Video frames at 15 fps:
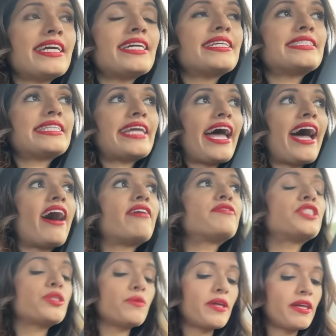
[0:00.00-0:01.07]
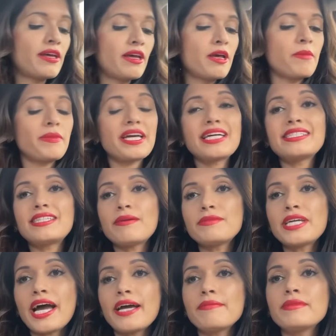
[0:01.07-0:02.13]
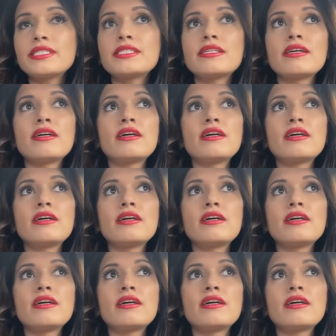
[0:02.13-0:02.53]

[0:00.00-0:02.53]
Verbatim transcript: he doesn't have to, because sometimes